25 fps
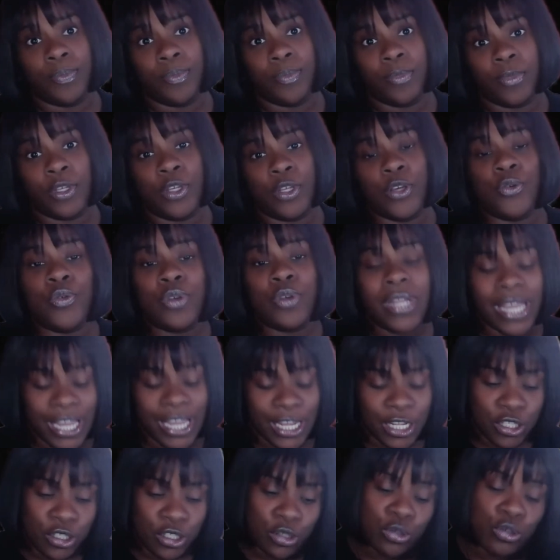You
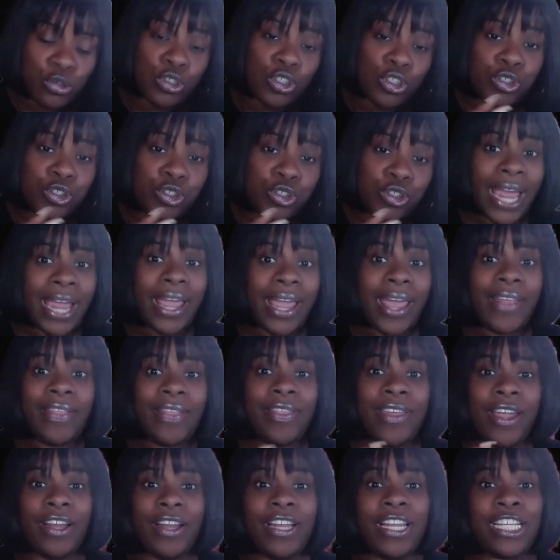need to track
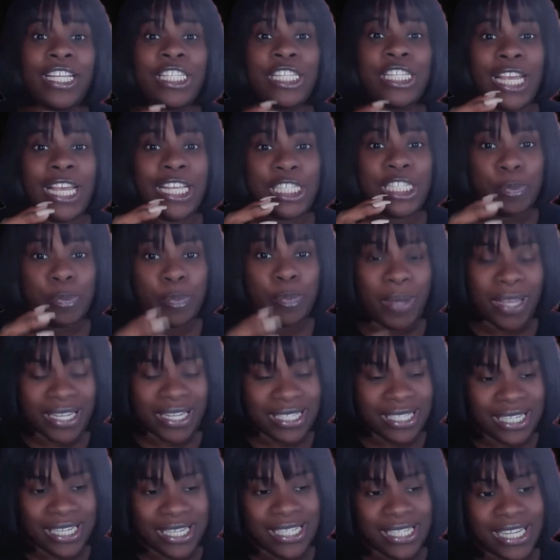their
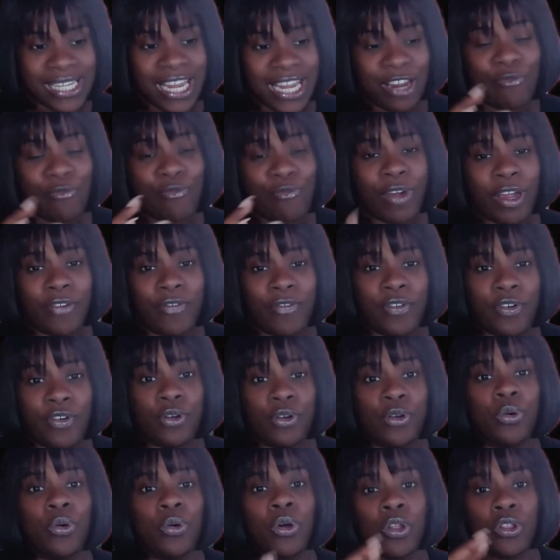expenses and
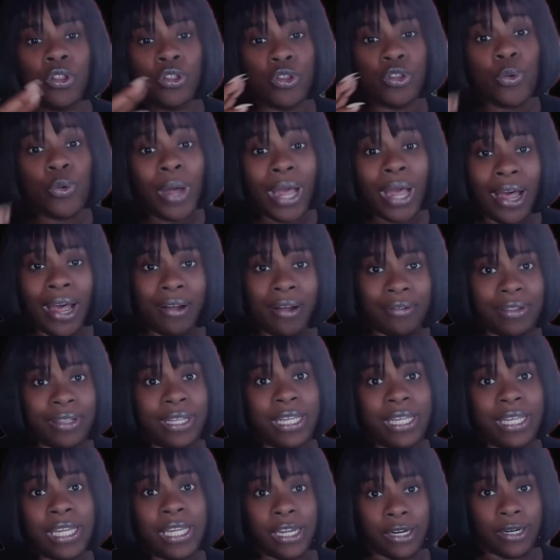revenue throughout the
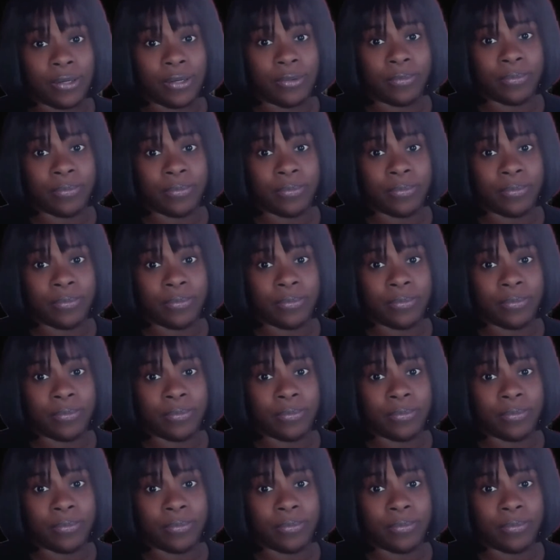year.